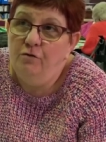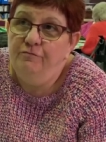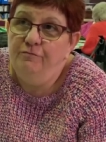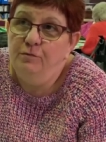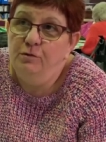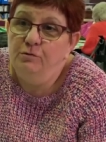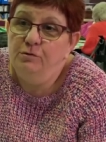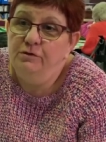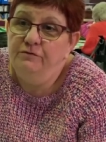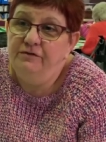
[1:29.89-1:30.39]
of
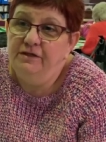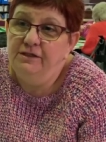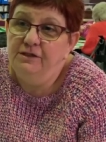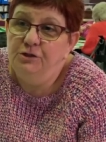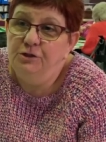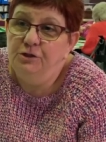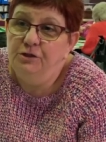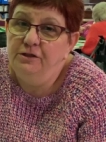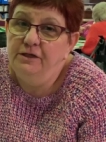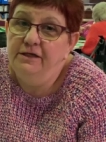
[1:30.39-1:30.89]

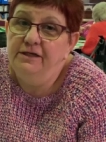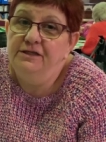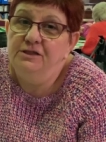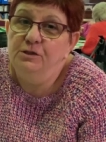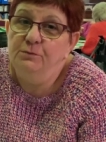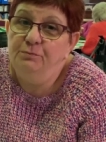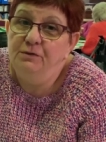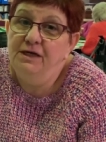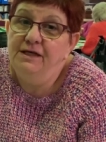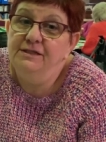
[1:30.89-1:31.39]
motivation, and it's
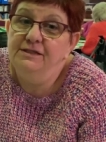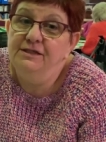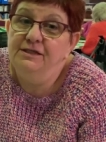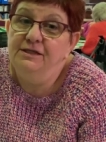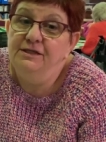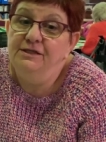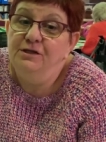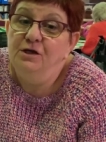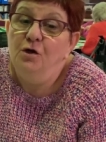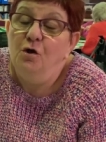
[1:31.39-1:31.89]

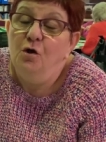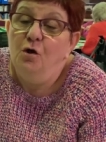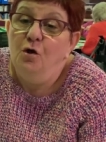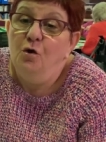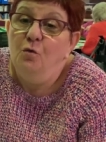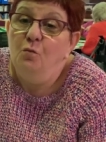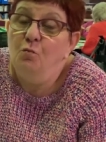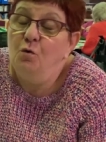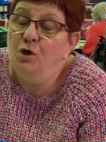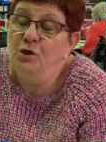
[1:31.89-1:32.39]
surprising
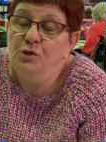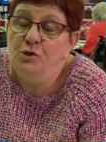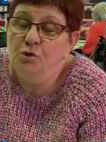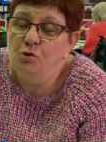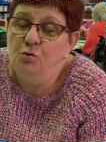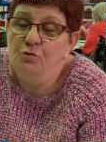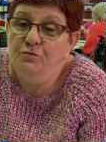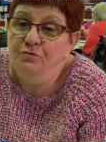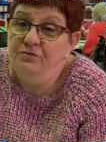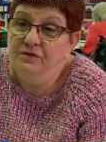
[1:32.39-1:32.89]
what you
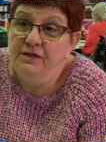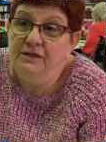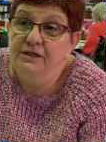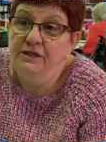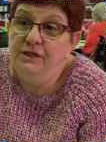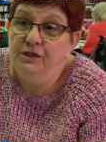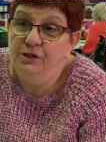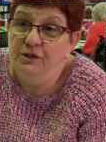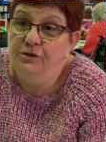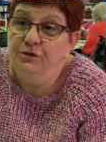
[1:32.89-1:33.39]
don't think
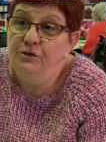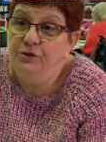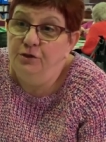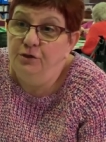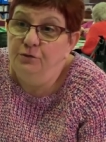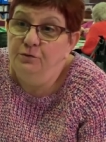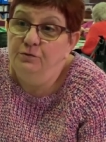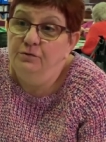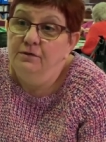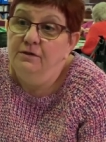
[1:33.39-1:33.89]
you can
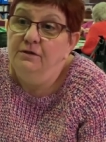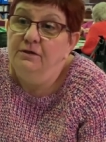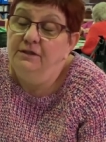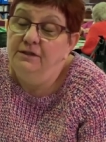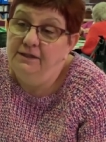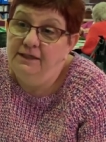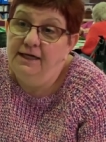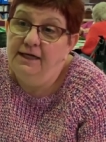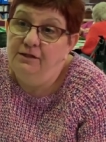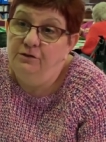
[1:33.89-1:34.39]
do
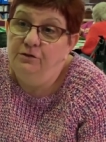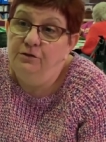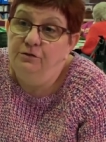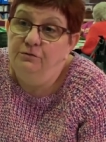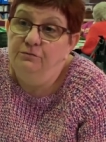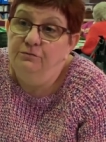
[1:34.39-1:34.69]
you can do.